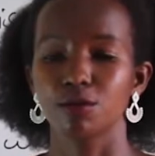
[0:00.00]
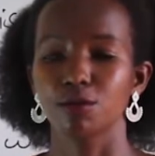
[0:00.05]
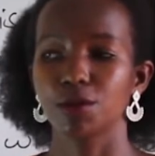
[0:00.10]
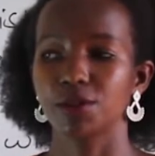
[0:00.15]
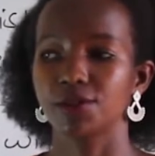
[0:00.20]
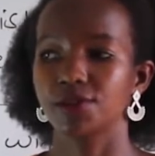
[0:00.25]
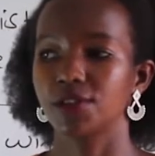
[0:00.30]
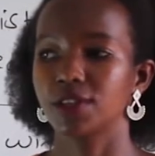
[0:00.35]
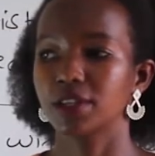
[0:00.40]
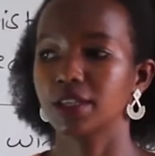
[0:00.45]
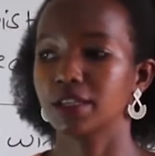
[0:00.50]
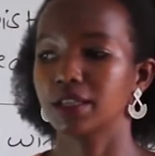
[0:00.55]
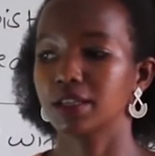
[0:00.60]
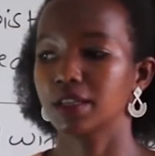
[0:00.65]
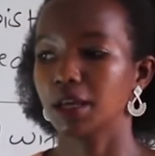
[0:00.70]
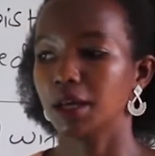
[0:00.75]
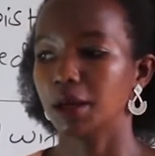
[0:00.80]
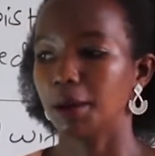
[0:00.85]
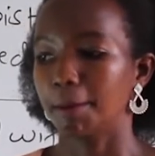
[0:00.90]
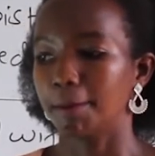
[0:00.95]

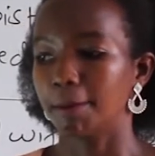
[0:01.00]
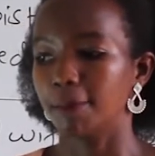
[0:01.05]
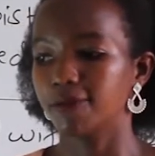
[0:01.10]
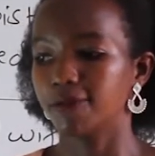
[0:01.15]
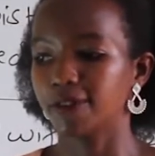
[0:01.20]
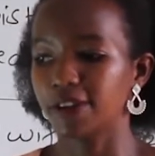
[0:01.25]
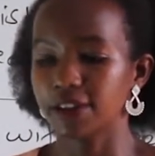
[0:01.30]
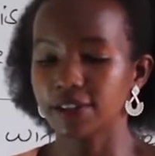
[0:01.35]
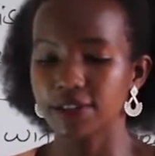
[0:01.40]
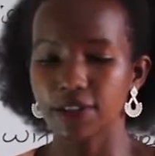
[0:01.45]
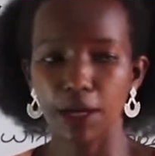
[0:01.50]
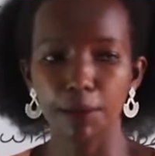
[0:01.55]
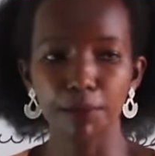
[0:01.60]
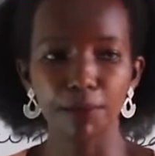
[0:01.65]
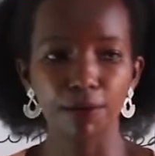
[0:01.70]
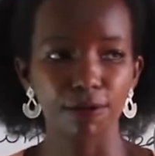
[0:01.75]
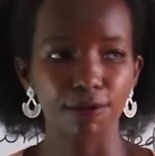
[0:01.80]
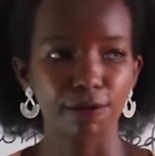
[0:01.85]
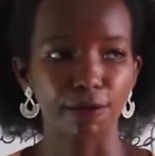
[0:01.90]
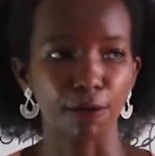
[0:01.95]
within. For
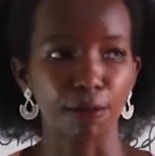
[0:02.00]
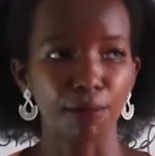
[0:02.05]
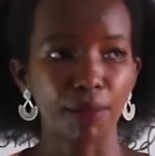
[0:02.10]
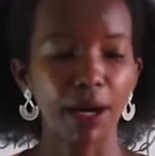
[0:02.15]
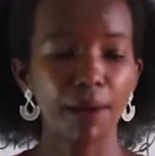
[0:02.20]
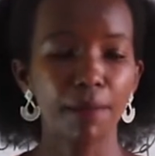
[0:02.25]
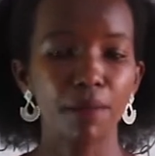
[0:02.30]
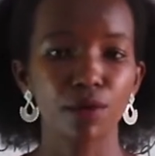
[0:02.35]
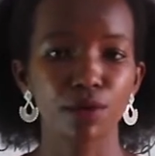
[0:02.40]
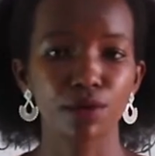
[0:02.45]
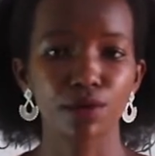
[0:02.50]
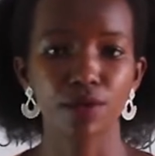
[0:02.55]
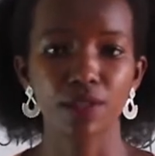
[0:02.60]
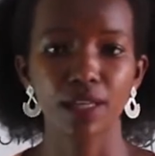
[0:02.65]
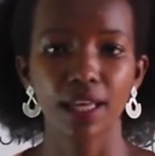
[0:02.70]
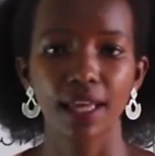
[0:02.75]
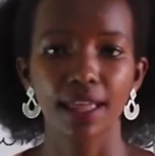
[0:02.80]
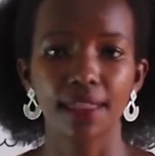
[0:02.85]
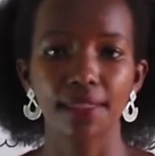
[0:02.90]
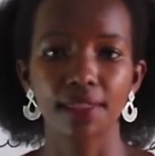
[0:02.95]
example, for mammals,
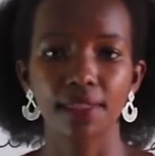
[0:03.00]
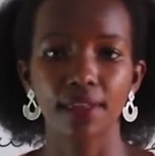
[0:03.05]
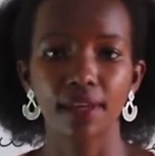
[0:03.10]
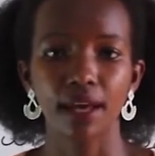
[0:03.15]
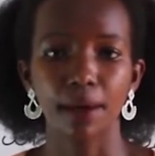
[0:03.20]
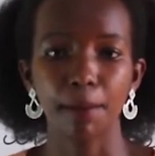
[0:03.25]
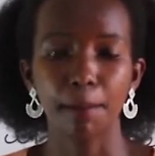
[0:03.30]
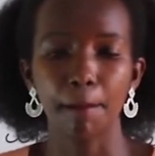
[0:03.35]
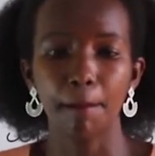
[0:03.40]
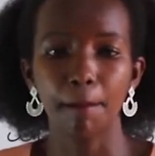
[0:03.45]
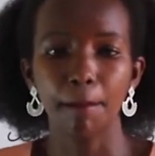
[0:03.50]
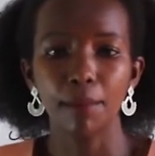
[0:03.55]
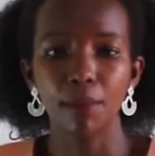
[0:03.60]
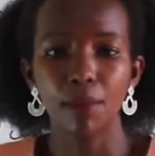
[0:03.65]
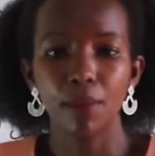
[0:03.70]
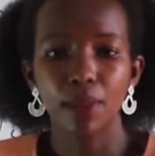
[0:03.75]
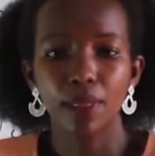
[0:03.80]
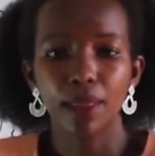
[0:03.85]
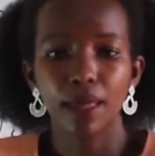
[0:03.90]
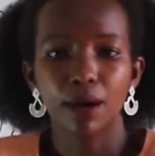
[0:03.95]
they
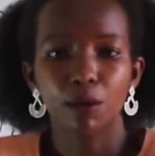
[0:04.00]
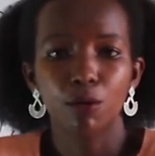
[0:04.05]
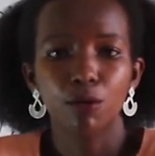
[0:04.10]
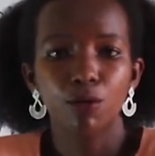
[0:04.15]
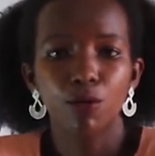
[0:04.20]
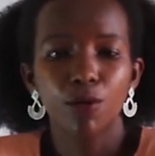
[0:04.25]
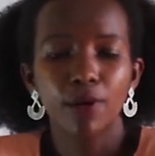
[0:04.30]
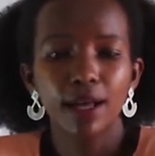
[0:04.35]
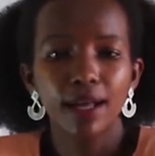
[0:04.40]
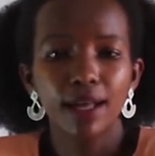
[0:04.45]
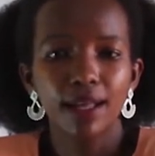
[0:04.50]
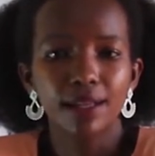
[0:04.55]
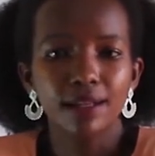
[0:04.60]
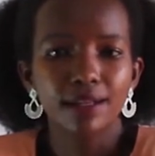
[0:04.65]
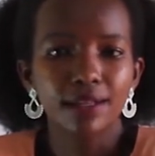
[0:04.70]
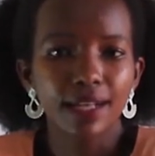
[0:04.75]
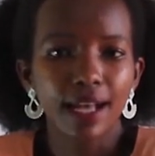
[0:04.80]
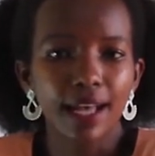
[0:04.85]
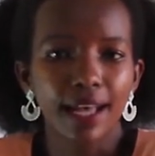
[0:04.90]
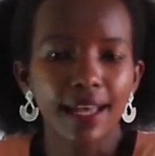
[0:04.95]
are
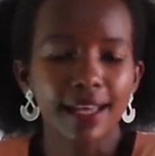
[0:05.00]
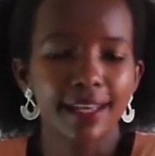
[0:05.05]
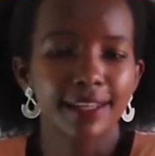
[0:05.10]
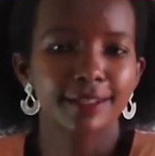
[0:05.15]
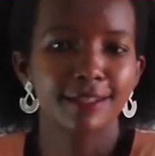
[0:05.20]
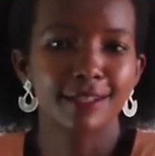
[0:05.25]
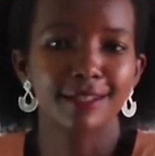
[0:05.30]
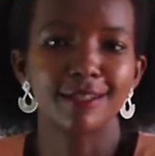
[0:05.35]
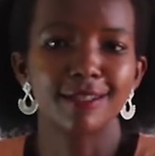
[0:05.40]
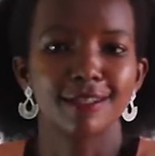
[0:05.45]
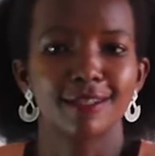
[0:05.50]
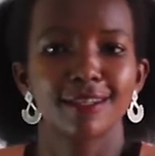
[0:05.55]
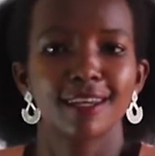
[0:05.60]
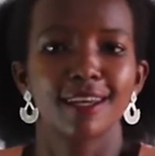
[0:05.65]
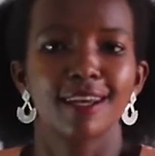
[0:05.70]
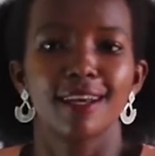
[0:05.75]
well caged.